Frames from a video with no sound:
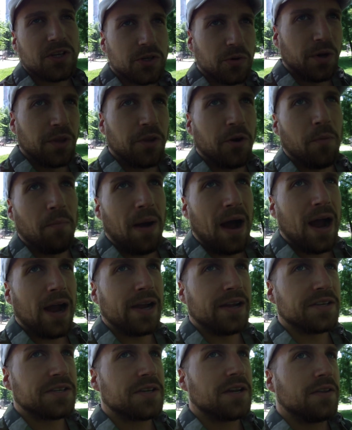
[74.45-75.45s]
So in their
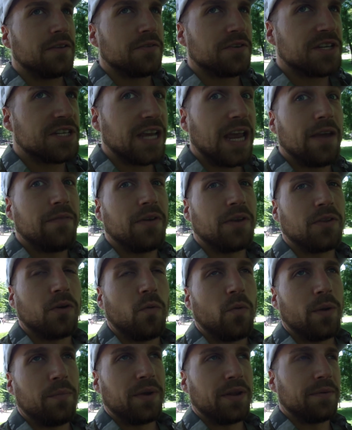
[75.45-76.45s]
minds, they're
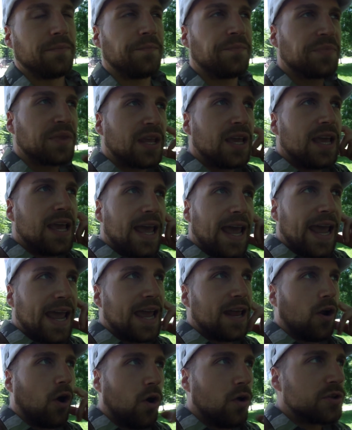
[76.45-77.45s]
saving the women.
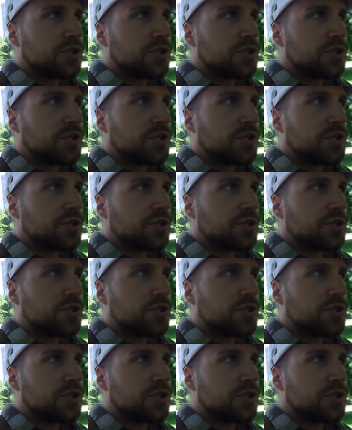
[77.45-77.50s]
And